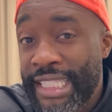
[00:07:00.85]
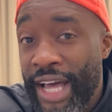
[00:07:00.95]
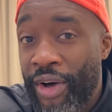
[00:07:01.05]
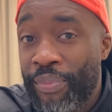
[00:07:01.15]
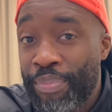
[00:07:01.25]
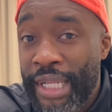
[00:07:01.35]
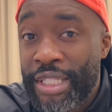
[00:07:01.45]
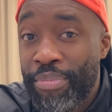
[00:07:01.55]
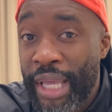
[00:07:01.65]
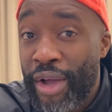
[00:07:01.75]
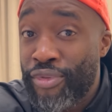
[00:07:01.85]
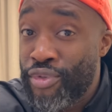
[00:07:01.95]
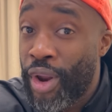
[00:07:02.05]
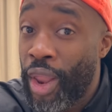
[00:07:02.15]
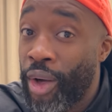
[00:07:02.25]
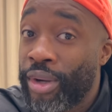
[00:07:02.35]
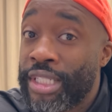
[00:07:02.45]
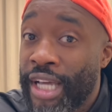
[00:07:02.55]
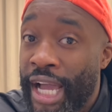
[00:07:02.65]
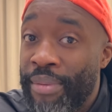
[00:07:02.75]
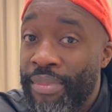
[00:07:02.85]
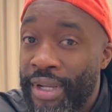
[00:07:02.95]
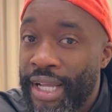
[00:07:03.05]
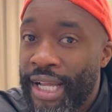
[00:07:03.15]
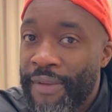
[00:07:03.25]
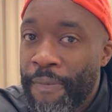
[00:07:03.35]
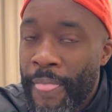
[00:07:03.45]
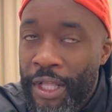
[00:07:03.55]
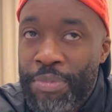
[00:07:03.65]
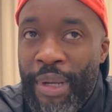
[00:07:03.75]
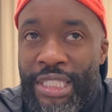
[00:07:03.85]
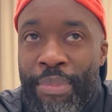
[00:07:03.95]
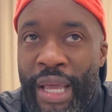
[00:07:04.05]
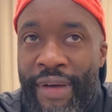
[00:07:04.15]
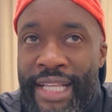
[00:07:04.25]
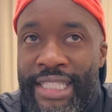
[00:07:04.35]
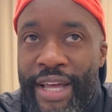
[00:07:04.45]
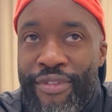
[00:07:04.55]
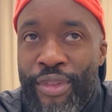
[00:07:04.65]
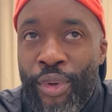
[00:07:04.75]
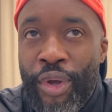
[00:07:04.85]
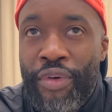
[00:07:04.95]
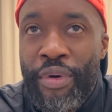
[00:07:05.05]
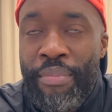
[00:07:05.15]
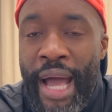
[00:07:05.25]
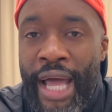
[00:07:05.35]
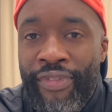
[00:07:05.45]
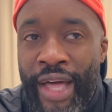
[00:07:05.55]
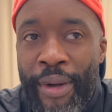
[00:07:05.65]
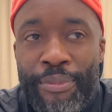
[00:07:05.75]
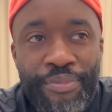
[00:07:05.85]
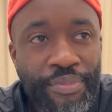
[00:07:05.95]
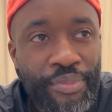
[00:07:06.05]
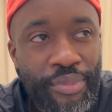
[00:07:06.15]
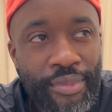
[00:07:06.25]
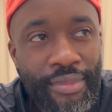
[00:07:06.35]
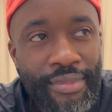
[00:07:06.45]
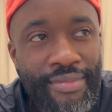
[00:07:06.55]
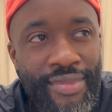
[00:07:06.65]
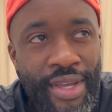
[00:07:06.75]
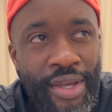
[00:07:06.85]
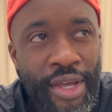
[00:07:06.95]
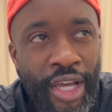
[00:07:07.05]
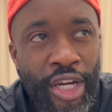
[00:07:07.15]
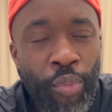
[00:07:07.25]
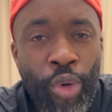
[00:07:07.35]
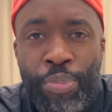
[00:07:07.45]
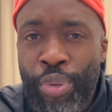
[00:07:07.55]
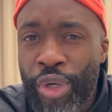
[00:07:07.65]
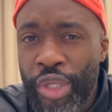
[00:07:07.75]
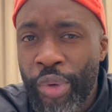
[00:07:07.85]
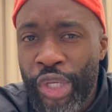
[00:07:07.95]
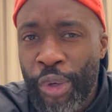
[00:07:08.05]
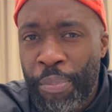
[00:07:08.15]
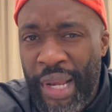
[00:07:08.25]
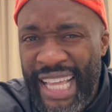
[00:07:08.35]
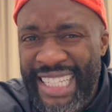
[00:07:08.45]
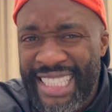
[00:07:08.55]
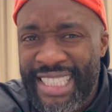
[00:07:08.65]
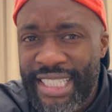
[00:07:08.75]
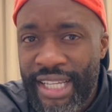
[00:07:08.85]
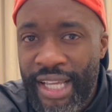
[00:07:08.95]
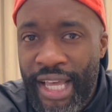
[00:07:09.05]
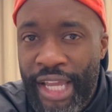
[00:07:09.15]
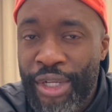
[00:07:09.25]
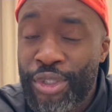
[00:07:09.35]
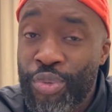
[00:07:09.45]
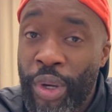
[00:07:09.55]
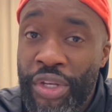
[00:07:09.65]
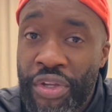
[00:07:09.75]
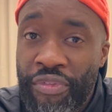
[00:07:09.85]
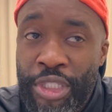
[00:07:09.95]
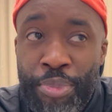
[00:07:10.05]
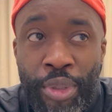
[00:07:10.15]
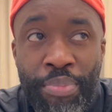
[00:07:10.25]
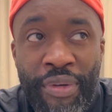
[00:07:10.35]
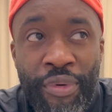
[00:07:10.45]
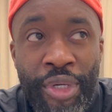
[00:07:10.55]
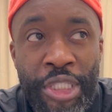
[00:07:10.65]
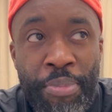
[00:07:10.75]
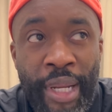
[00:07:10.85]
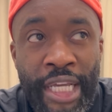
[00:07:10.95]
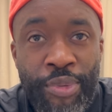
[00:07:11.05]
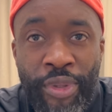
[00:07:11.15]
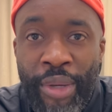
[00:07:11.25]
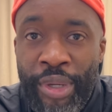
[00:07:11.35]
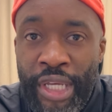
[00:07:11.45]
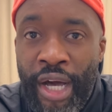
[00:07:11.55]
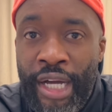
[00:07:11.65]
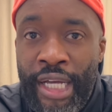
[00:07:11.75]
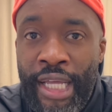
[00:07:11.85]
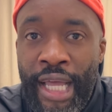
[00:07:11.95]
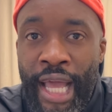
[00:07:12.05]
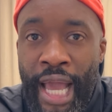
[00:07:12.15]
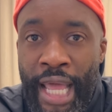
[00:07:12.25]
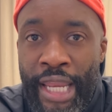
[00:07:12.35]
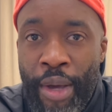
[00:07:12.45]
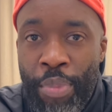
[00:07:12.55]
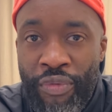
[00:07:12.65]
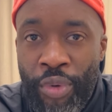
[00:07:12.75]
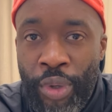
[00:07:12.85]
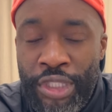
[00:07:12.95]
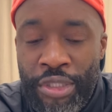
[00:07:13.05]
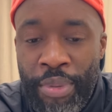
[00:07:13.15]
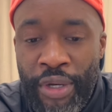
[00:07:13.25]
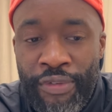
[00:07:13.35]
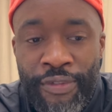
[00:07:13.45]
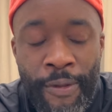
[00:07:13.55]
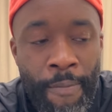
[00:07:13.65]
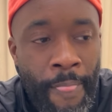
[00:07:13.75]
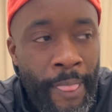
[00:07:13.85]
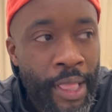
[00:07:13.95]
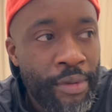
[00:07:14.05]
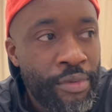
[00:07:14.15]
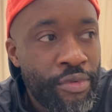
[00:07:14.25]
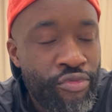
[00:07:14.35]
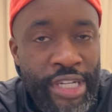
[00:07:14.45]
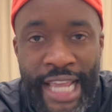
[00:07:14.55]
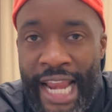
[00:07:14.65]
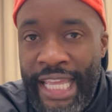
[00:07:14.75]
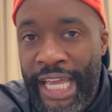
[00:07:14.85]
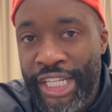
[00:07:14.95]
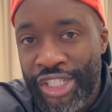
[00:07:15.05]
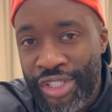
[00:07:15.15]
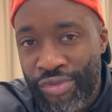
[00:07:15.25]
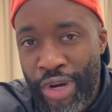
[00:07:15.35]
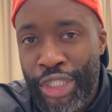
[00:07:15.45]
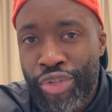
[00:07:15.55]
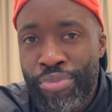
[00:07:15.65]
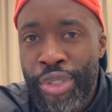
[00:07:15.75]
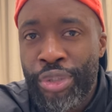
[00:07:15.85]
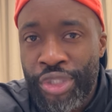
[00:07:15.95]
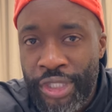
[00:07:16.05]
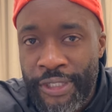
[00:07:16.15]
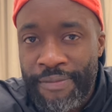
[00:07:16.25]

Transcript: out Beterbiev for a long time. Because Beterbiev has that look of a man that kind of would put you in your place. And I just wonder if he's put Bivol in his place when they were young, and now Bivol wants a bit of retaliation, retribution.